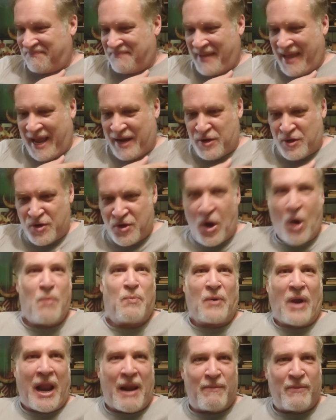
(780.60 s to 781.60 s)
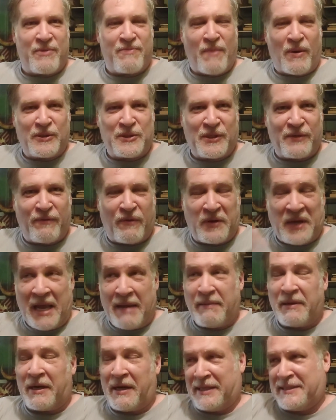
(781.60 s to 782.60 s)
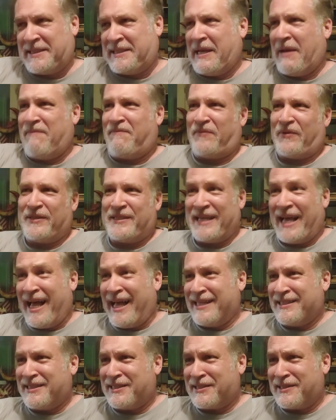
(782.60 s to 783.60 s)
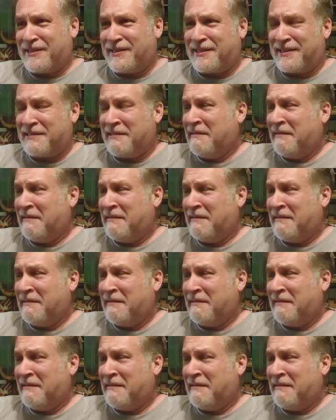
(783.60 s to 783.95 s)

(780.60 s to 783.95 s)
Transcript: had no problem with most of the vocabulary except for tonsils